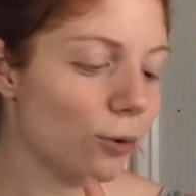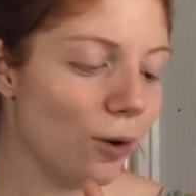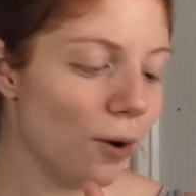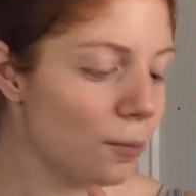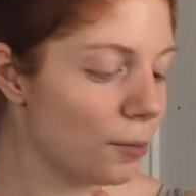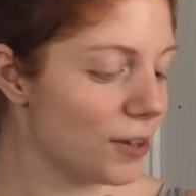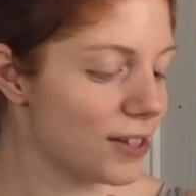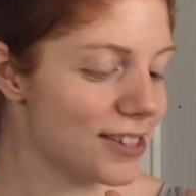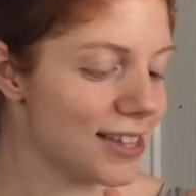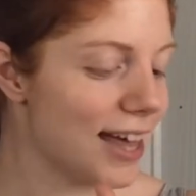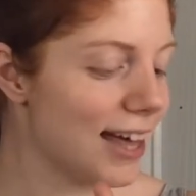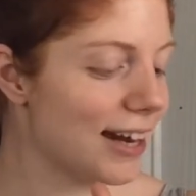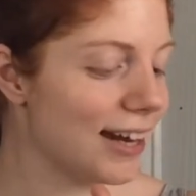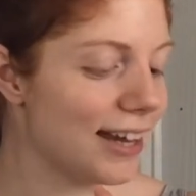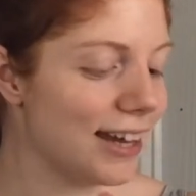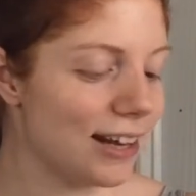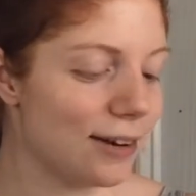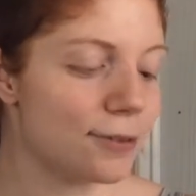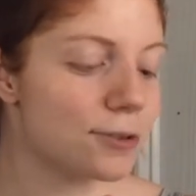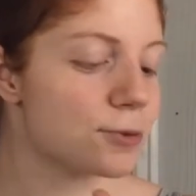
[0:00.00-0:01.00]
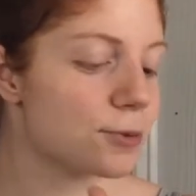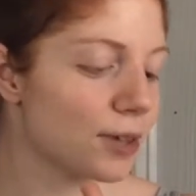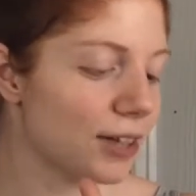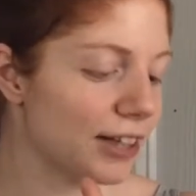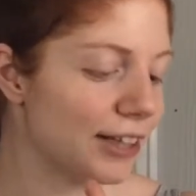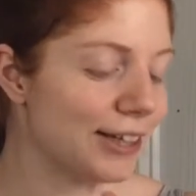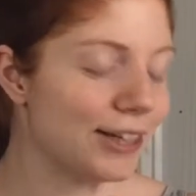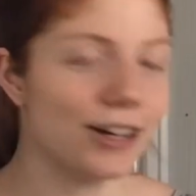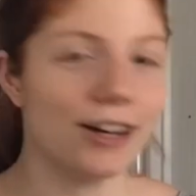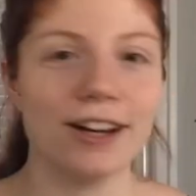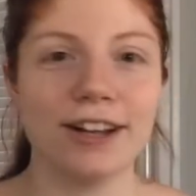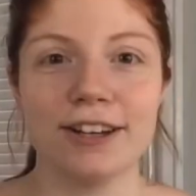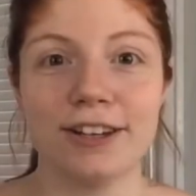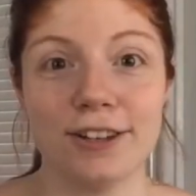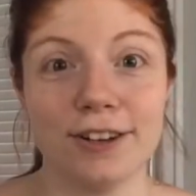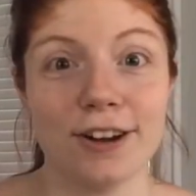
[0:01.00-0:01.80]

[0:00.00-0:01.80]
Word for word: What was that again? It was really good.